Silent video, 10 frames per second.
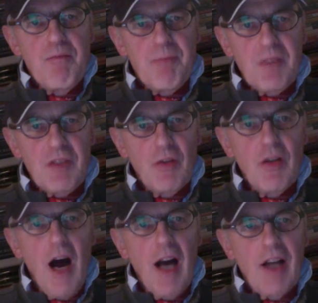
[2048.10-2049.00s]
so
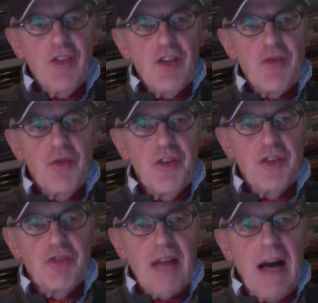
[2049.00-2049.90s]
long as the truth is
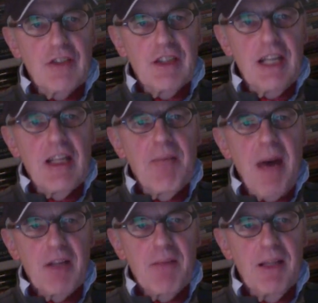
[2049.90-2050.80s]
grounded in the
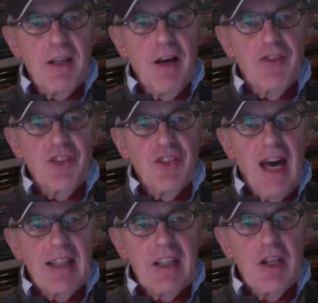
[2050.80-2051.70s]
betterment of
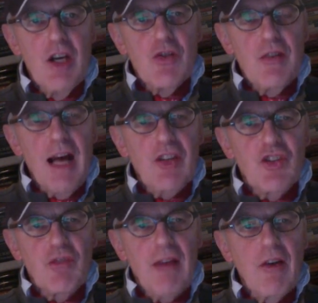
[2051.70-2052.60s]
society. Do not
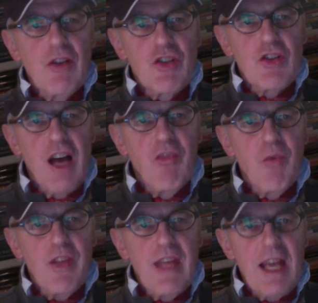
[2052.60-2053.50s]
surround yourself
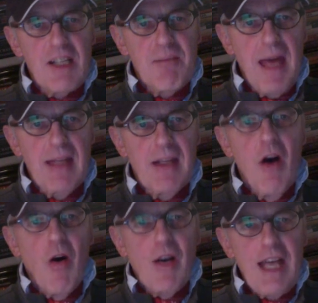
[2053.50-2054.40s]
with yes men
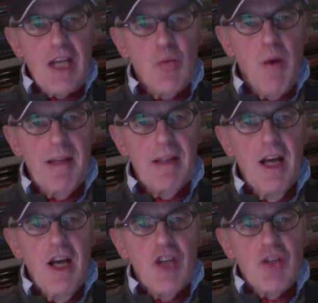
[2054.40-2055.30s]
or yes women.
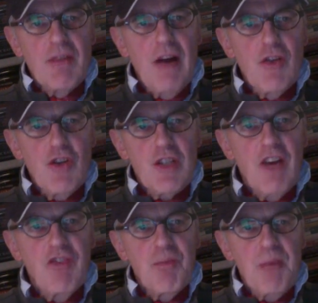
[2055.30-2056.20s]
Surround
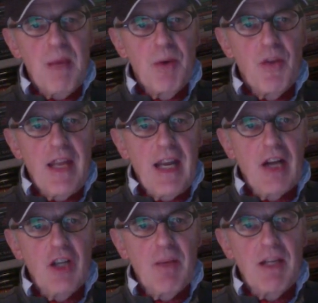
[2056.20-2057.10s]
yourself with people that are
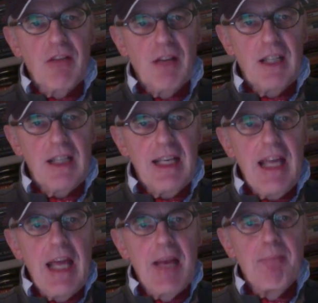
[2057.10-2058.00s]
going to be critically
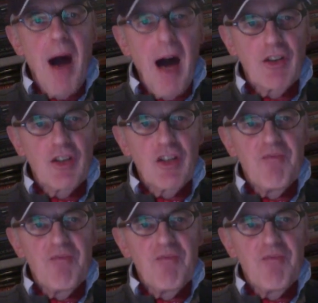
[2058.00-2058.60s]
in a positive